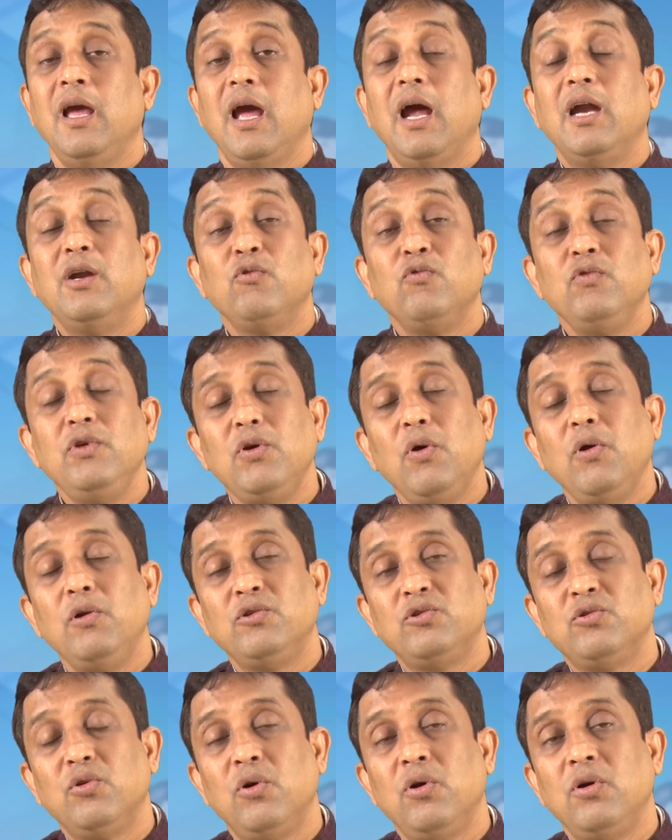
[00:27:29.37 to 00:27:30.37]
And we
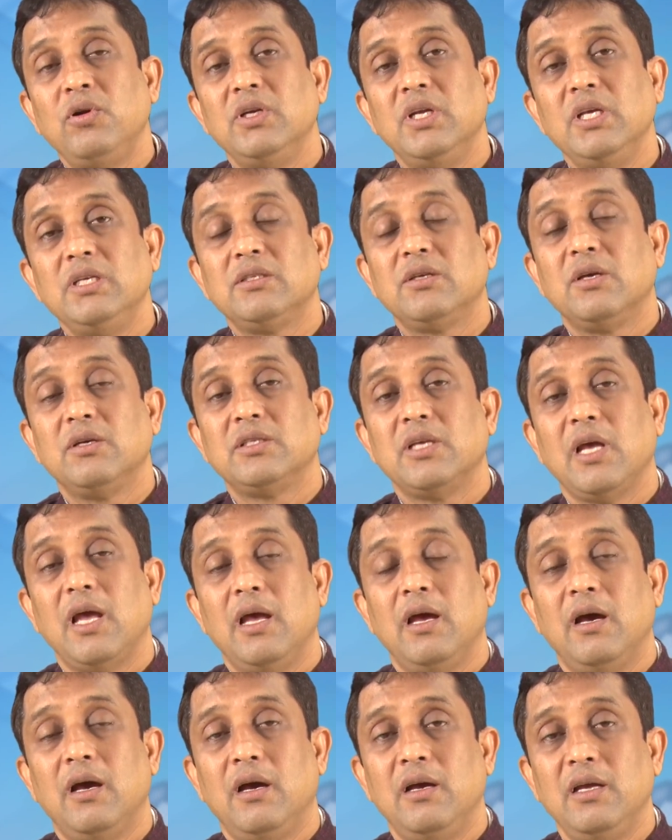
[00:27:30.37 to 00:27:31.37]
also discuss
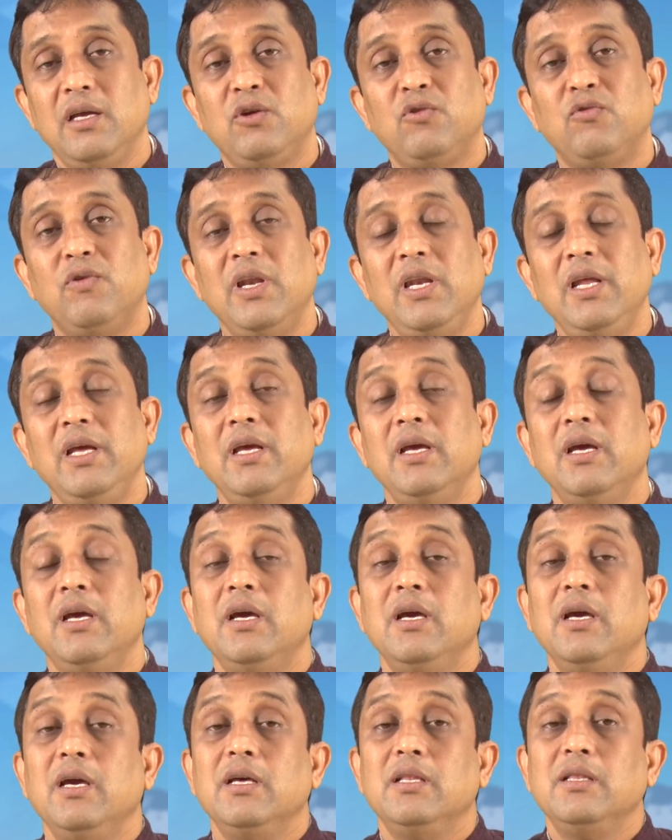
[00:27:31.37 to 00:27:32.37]
equally
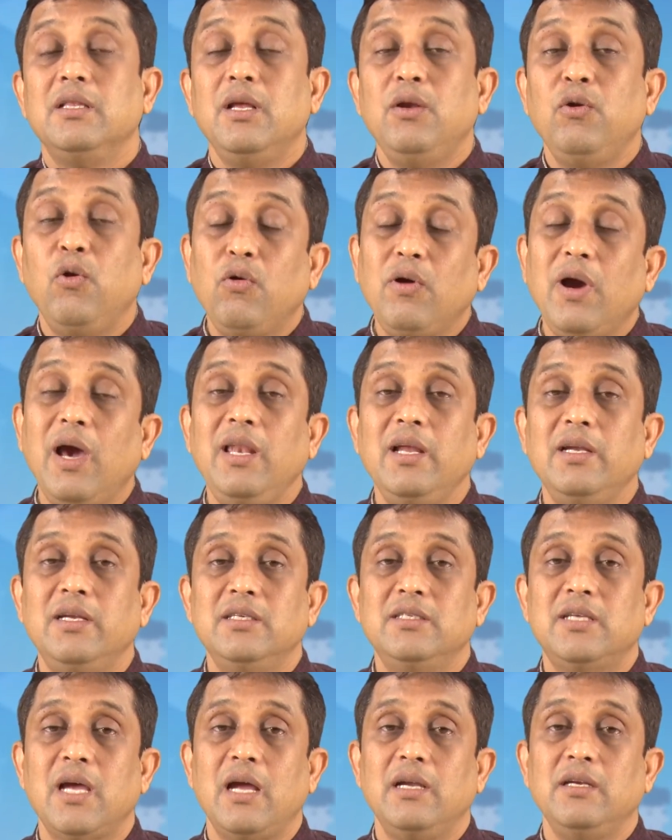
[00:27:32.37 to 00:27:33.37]
the locally
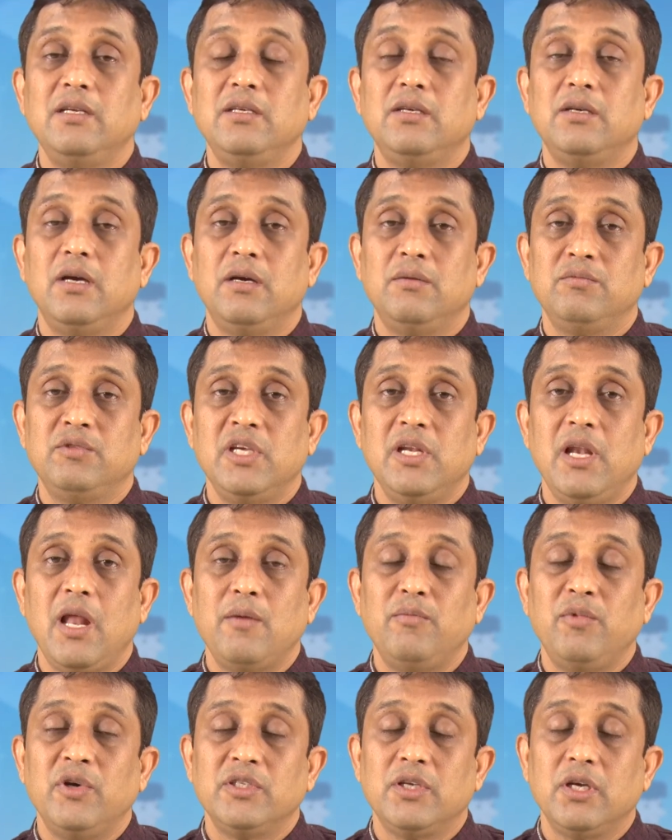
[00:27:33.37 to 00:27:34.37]
designed
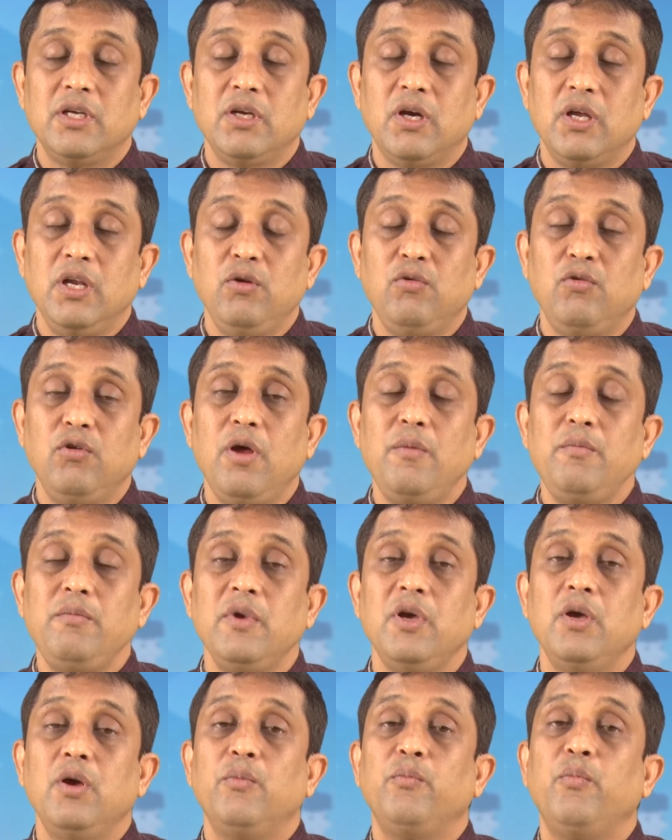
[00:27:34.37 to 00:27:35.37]
syllabus or curriculum
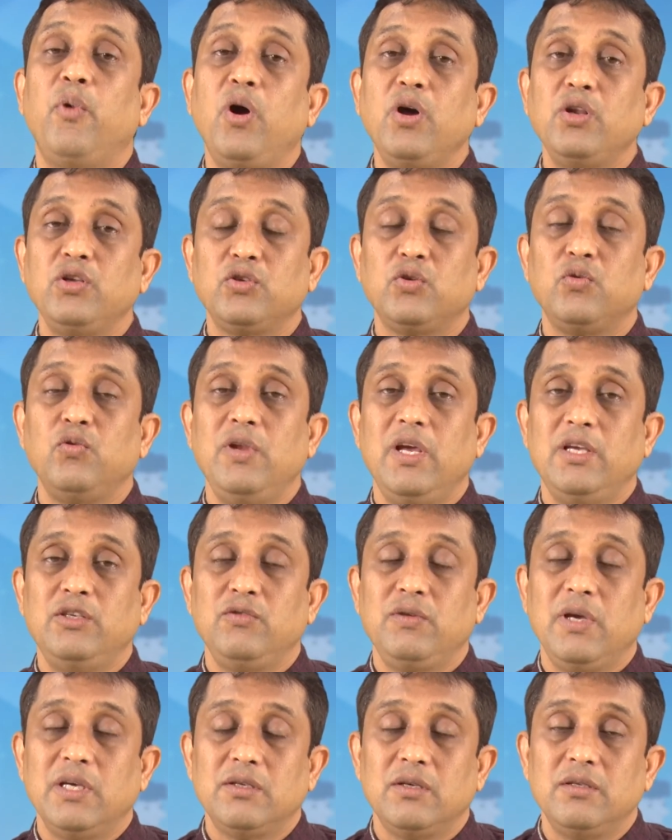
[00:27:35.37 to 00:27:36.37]
for school
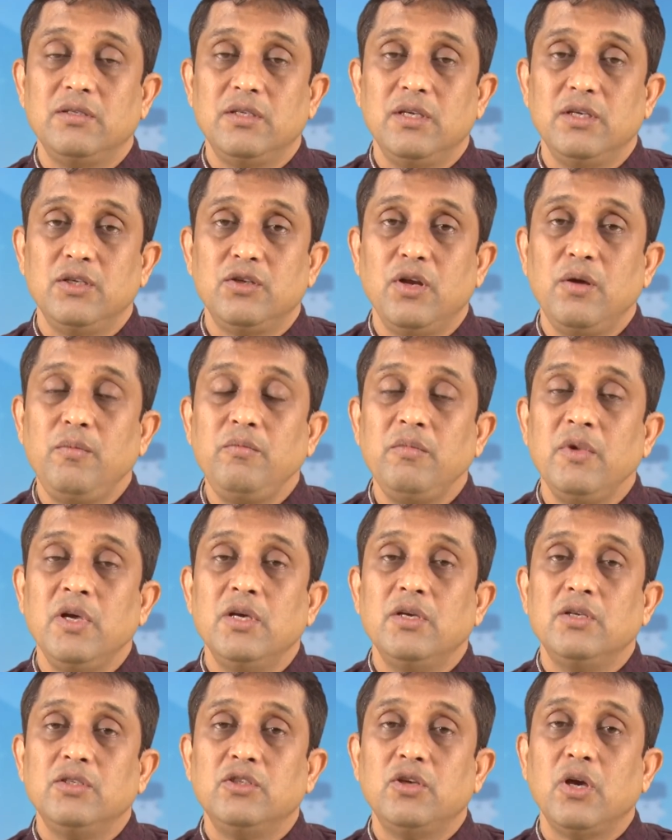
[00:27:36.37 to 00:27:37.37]
education system,
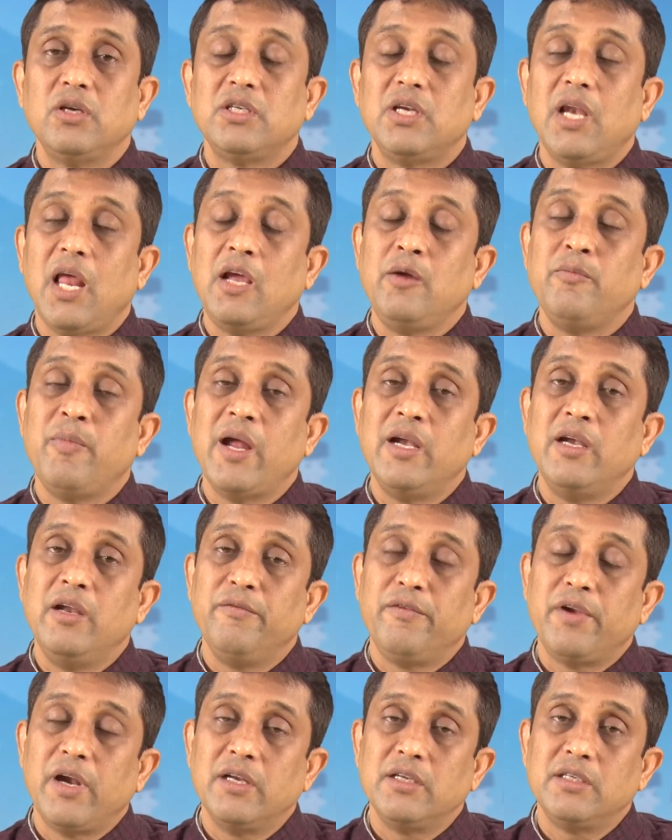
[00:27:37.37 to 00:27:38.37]
just like by
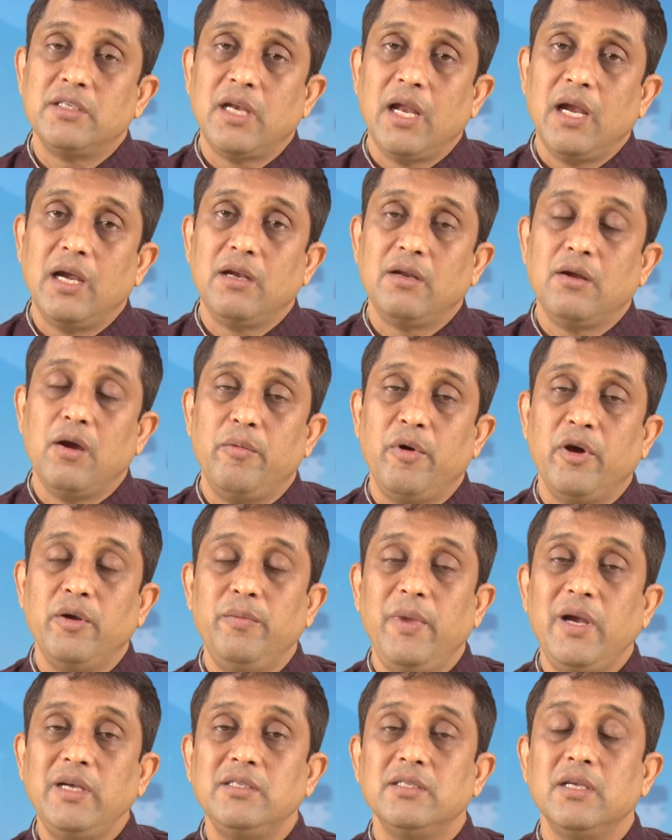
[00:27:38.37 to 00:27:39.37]
different state
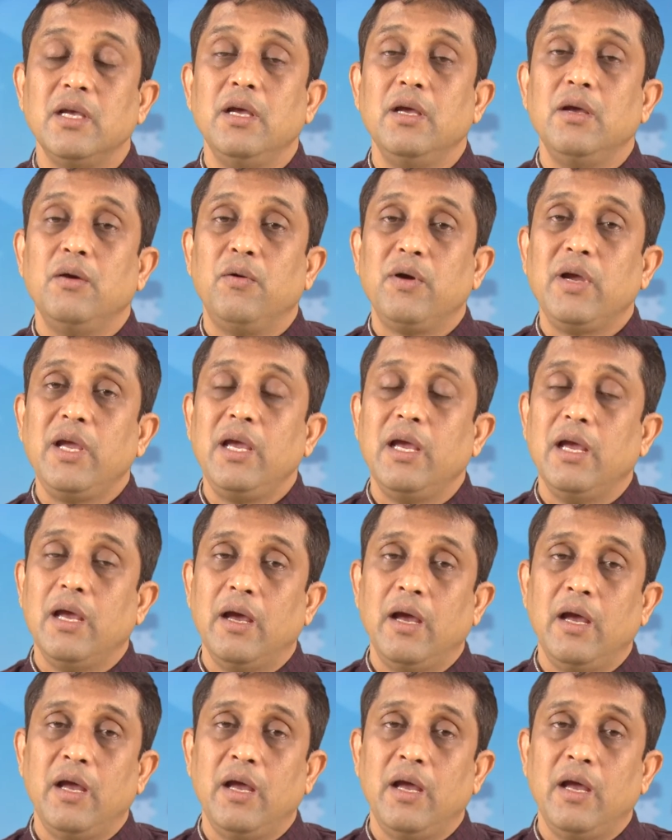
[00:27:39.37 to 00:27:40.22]
governments, okay,